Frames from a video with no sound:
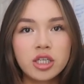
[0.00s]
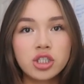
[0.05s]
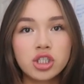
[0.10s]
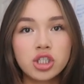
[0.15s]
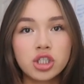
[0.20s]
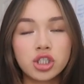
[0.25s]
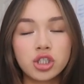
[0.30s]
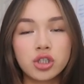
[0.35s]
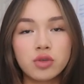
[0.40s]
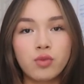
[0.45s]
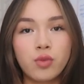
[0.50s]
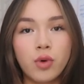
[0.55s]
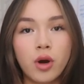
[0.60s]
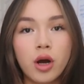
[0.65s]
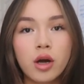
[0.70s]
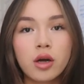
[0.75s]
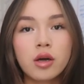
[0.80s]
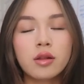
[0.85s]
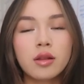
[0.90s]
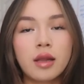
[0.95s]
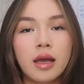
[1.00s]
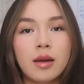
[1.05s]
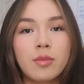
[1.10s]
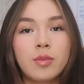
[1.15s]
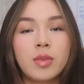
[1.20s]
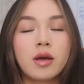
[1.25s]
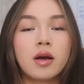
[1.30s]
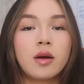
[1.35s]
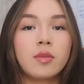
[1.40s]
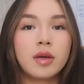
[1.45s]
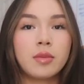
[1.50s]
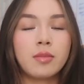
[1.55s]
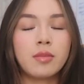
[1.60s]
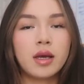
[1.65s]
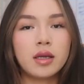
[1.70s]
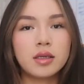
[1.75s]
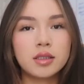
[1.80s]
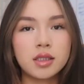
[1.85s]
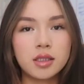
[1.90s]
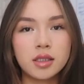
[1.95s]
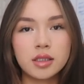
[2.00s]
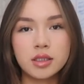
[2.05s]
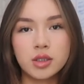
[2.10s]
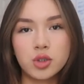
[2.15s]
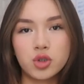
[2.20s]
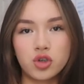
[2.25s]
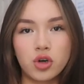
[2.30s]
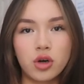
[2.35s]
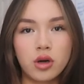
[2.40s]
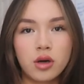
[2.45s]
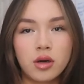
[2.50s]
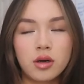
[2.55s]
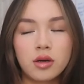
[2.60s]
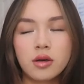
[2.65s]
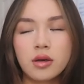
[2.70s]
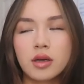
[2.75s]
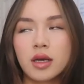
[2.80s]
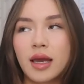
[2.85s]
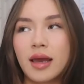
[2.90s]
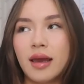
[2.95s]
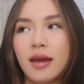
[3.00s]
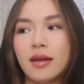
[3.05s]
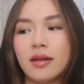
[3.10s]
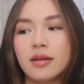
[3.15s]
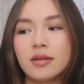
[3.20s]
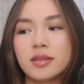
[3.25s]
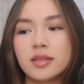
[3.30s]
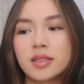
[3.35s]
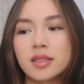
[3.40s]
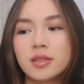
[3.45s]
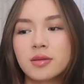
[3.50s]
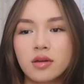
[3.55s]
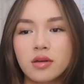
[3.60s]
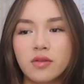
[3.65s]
change, you should work on like becoming mentally stronger and